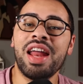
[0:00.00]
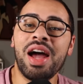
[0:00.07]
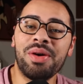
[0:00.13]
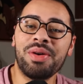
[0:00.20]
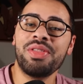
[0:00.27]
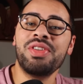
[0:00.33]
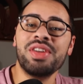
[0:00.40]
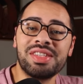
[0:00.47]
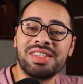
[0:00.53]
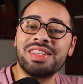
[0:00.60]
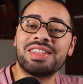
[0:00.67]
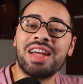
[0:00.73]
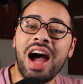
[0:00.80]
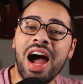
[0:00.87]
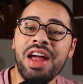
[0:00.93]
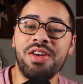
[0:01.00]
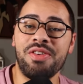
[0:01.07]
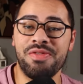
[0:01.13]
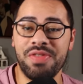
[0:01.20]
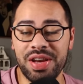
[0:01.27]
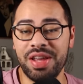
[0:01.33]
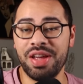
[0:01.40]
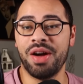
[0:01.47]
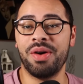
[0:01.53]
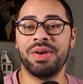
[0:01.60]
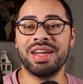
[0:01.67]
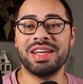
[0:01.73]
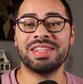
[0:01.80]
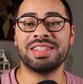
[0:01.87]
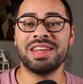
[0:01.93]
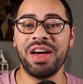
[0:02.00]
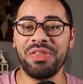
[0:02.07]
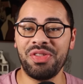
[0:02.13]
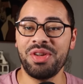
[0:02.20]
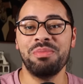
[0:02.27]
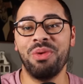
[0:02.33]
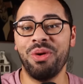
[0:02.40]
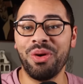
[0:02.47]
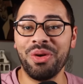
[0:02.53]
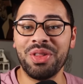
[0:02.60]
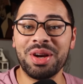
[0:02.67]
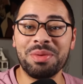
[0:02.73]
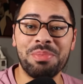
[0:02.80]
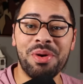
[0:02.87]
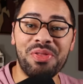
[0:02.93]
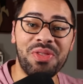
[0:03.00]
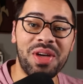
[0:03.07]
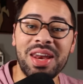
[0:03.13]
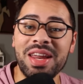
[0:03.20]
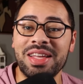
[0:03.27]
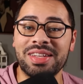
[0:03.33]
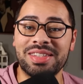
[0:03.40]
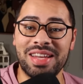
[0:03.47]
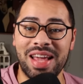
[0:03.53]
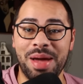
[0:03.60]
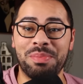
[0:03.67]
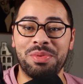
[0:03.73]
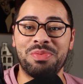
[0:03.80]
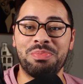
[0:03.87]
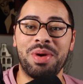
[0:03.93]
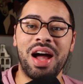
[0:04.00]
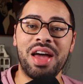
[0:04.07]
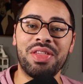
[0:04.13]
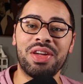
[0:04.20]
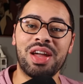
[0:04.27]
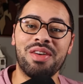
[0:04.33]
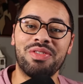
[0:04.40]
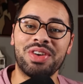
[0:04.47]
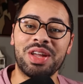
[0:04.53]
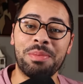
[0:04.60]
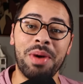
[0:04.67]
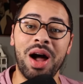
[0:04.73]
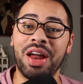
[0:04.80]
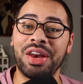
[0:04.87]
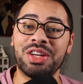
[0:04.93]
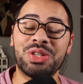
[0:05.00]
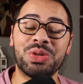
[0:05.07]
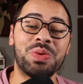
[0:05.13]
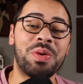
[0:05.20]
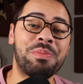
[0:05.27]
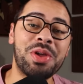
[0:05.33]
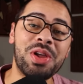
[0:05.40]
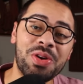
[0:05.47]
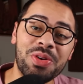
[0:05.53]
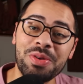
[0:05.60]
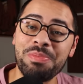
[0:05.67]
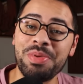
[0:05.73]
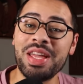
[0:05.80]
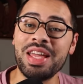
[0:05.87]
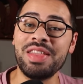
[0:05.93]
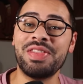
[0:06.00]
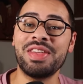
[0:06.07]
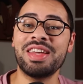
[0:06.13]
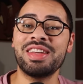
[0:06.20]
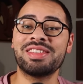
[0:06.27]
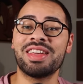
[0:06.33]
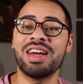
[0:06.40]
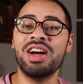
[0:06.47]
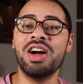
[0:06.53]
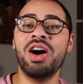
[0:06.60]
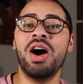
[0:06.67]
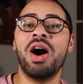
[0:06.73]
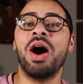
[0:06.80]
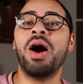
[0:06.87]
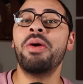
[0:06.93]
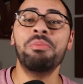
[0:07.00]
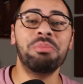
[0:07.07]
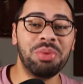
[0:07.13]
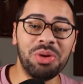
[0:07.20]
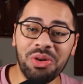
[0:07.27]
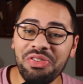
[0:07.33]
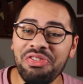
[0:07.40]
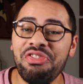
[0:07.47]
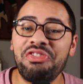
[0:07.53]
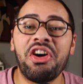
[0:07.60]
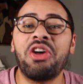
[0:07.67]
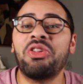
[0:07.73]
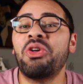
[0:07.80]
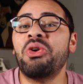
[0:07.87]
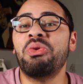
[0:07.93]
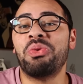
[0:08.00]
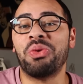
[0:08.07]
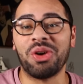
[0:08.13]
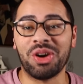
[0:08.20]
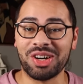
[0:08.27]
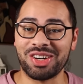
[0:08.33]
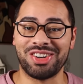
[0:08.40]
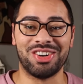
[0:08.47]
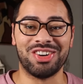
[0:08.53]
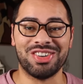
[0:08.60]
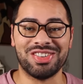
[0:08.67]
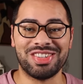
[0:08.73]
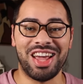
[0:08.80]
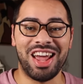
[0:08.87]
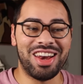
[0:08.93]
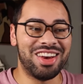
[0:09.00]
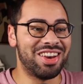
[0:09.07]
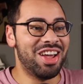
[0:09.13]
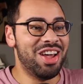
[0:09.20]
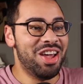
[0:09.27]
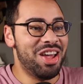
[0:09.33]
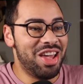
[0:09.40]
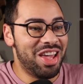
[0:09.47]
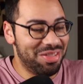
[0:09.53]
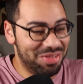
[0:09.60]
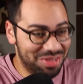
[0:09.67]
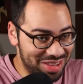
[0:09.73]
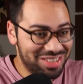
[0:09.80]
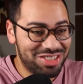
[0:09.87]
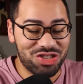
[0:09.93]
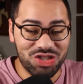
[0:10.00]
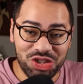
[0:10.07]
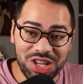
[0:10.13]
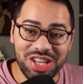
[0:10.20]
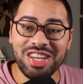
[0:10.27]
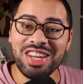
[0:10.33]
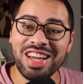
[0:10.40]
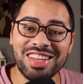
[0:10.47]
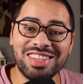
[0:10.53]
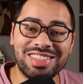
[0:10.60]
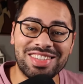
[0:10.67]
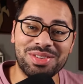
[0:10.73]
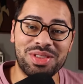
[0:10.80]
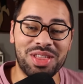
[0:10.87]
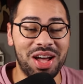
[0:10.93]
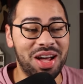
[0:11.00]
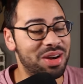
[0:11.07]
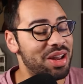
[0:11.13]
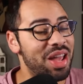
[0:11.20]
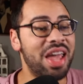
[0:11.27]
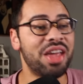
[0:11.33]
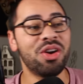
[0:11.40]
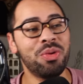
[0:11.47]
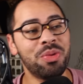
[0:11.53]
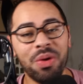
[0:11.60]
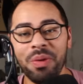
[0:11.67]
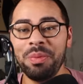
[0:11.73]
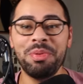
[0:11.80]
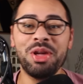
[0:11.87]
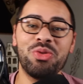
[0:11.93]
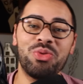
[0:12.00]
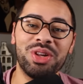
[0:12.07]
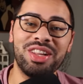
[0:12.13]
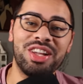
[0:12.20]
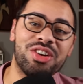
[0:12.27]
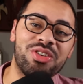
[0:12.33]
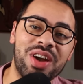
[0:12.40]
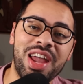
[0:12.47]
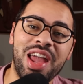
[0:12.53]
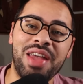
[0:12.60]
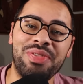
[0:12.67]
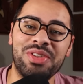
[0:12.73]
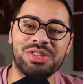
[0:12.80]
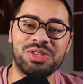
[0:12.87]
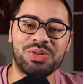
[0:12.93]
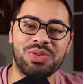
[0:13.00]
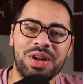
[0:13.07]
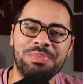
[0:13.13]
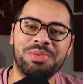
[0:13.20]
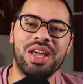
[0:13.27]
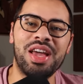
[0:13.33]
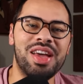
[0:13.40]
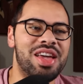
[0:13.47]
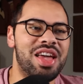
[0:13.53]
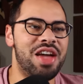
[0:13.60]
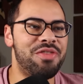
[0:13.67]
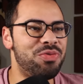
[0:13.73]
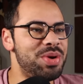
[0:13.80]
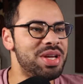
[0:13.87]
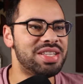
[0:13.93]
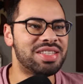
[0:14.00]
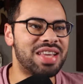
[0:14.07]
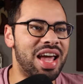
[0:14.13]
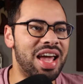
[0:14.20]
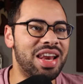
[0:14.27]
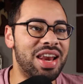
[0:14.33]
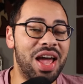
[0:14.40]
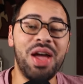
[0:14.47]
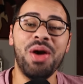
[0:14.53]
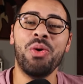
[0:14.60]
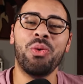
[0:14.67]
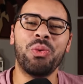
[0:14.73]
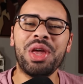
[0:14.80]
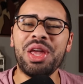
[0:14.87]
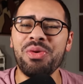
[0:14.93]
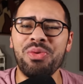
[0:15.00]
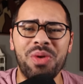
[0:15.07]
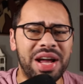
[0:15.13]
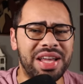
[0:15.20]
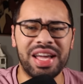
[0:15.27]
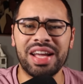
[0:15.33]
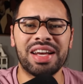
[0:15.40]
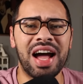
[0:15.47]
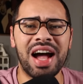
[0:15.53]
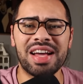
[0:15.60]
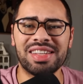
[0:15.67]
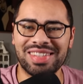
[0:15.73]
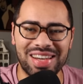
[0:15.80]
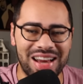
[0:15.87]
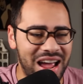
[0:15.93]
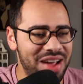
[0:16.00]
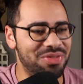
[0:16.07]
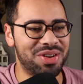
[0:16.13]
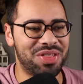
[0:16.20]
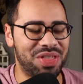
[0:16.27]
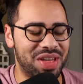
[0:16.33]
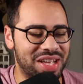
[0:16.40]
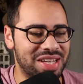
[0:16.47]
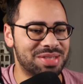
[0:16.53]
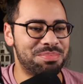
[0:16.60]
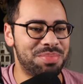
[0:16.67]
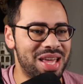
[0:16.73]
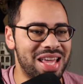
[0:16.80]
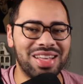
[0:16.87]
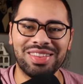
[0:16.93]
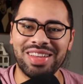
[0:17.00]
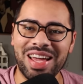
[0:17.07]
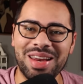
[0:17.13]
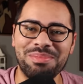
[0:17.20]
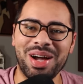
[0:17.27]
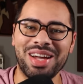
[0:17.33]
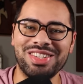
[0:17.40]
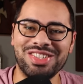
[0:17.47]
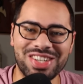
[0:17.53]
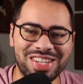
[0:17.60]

Now, this entire video is nothing more than a pathetic attempt by the governing body to appear to be these humble fellow workers, and this genius thought, hey, you know what would be really great in the script? If we said, we recognize that everything is being led by